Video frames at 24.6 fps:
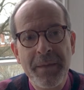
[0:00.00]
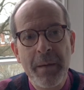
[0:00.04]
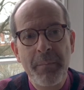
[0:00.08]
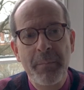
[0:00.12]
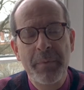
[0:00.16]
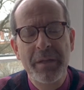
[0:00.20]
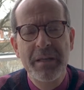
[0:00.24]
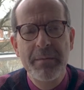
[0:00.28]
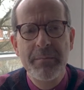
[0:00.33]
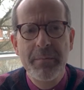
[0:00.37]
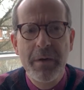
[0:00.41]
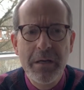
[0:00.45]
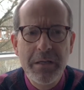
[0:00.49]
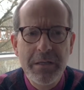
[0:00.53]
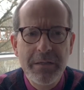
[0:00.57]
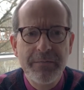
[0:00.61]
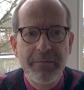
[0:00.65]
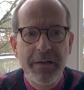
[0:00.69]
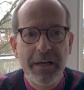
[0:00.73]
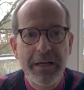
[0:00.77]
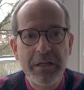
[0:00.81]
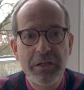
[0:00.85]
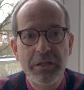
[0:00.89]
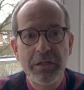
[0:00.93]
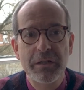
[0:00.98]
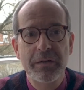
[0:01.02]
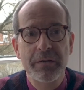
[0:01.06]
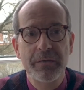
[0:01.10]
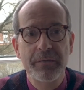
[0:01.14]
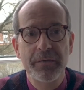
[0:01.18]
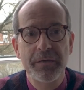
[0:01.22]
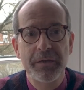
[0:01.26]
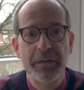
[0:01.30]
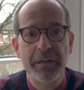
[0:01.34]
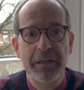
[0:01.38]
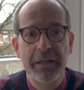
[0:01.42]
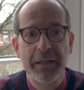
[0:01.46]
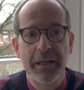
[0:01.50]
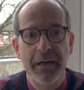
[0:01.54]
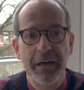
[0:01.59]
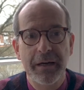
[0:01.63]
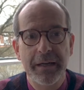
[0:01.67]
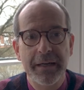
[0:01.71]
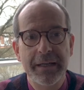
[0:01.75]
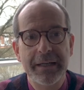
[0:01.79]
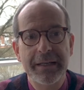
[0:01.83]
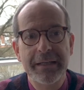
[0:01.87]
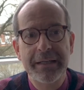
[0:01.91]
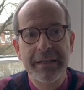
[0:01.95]
But the motivation for the
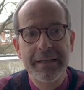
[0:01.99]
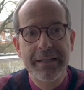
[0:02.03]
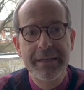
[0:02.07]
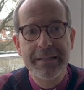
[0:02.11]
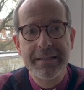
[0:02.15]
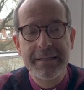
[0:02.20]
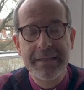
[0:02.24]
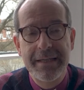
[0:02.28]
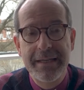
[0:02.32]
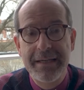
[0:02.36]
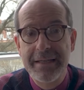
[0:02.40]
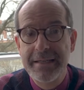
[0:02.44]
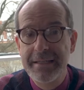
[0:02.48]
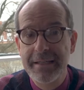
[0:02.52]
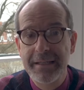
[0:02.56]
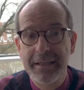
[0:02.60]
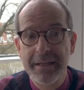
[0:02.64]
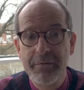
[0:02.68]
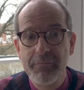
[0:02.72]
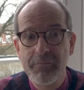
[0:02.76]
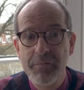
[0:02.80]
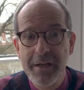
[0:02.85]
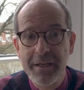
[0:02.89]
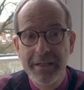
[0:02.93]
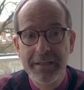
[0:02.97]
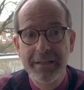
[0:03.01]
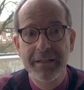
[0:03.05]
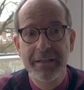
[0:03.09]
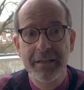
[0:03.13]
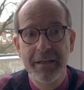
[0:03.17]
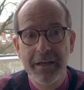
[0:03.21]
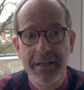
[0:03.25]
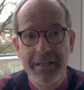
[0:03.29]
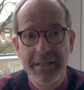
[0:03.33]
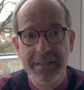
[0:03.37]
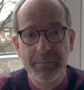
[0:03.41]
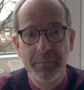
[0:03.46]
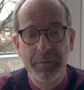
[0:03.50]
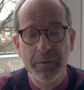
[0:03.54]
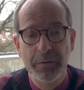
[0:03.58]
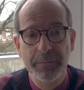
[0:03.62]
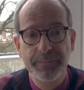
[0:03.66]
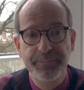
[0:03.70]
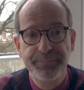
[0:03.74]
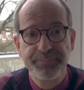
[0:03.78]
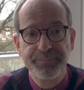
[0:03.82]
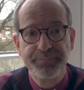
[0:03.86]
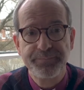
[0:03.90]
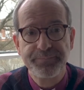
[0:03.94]
lying is easily recognisable.
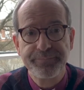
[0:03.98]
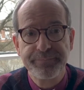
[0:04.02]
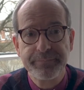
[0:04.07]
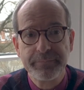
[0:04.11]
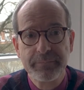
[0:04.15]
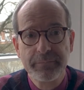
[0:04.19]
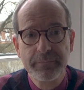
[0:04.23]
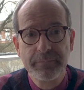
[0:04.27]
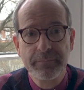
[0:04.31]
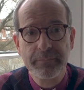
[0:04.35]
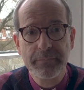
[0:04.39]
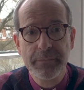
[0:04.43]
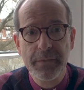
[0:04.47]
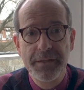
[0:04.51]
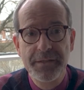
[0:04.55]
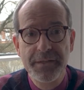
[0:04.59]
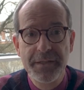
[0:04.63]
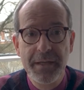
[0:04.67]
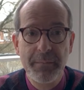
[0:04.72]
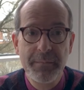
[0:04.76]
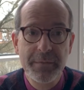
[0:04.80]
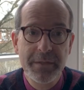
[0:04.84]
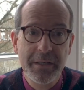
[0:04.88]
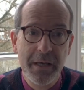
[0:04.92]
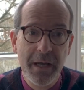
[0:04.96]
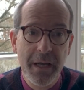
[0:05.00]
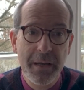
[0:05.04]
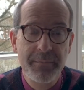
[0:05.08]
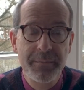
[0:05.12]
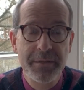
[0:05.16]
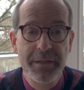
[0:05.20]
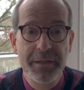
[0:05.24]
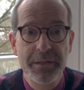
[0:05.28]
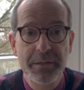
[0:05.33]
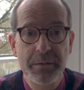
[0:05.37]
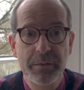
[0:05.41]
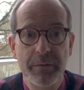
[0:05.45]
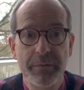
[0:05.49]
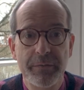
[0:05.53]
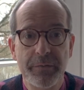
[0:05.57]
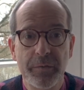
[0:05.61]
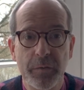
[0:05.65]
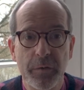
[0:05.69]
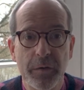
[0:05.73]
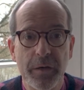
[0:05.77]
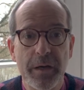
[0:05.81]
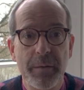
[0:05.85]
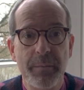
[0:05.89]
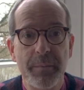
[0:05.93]
Sometimes it's to
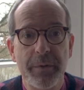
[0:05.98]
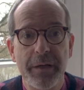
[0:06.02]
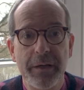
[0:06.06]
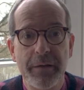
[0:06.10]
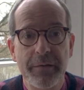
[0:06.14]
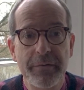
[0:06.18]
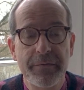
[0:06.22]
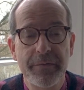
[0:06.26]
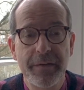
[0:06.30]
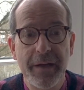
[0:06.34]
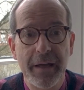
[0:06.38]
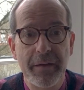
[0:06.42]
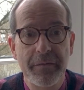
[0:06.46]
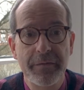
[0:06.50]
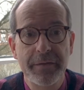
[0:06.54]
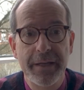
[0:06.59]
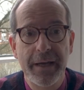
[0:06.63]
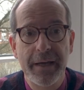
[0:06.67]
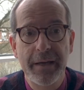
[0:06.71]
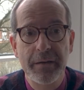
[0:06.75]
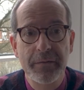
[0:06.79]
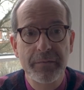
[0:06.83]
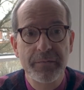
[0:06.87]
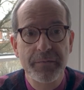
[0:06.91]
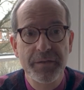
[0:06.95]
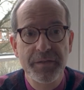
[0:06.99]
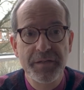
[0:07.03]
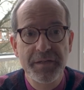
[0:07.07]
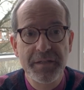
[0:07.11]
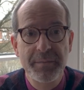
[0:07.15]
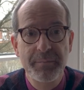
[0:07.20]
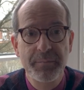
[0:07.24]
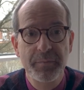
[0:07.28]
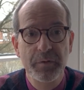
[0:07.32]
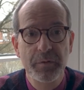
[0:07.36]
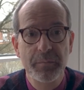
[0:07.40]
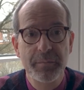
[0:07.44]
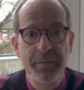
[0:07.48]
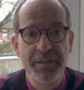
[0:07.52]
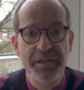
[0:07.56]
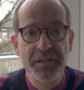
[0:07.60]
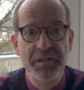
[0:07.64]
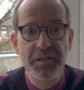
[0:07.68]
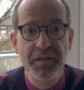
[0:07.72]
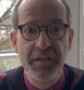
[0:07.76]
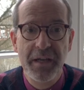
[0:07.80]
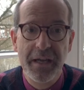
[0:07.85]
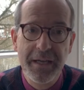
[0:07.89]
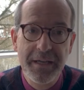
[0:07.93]
avoid being found out for simple
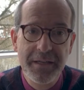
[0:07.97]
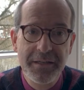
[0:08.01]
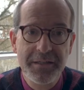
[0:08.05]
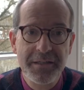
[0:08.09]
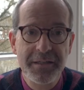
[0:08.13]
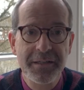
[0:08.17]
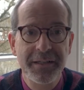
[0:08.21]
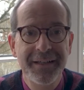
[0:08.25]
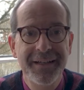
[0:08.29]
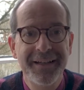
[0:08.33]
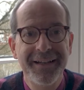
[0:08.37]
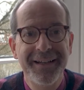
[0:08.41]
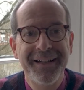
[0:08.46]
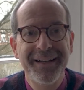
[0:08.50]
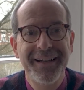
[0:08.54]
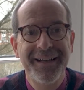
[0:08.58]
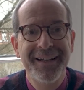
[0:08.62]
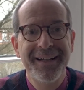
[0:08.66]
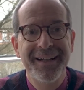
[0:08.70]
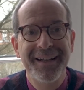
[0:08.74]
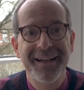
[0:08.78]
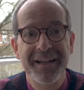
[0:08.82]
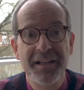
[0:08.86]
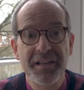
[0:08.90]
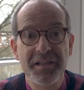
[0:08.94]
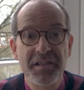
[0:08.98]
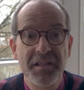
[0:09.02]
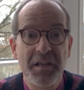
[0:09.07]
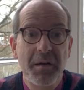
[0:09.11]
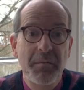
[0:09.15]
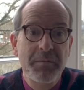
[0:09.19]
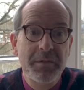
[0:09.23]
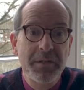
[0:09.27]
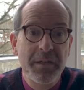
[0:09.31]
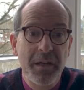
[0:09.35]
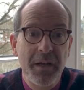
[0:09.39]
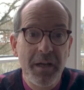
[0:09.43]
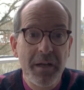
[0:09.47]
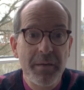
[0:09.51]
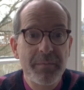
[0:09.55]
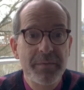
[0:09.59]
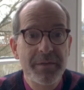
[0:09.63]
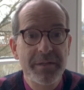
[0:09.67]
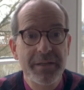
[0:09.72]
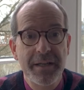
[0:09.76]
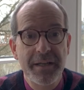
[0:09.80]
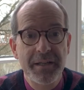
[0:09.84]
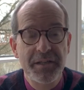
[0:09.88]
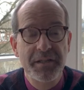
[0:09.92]
mistakes.
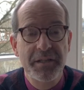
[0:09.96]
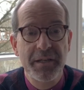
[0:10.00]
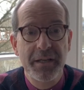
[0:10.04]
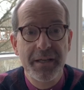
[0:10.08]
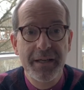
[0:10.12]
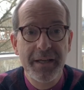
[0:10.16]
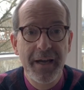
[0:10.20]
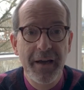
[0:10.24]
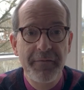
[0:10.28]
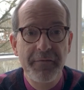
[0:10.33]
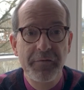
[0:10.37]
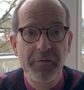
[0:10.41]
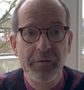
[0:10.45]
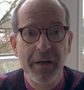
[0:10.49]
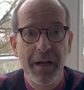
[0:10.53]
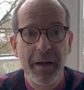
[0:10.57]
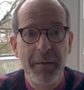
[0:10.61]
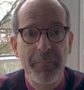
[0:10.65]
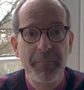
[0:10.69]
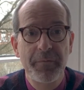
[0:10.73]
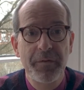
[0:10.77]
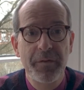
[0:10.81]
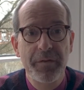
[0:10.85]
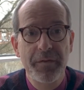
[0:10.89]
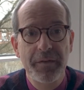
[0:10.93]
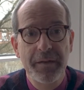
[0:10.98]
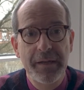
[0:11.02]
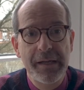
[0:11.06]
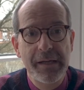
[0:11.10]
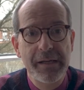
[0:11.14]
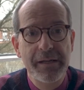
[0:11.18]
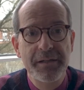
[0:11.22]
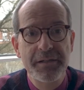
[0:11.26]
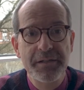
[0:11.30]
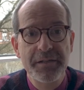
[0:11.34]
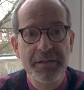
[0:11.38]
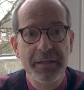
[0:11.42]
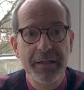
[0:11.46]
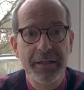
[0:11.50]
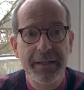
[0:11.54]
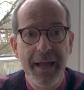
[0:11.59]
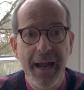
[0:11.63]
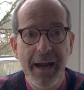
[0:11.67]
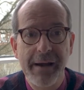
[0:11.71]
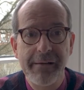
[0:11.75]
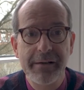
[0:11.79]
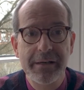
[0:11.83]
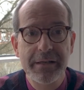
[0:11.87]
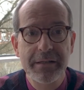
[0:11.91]
Sometimes it's to cover up for things the
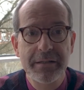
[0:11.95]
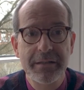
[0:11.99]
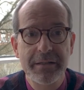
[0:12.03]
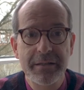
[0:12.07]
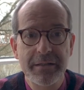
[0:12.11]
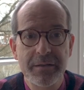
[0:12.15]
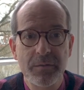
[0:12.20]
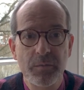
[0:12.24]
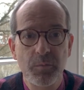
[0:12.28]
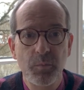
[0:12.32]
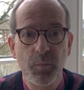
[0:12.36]
characters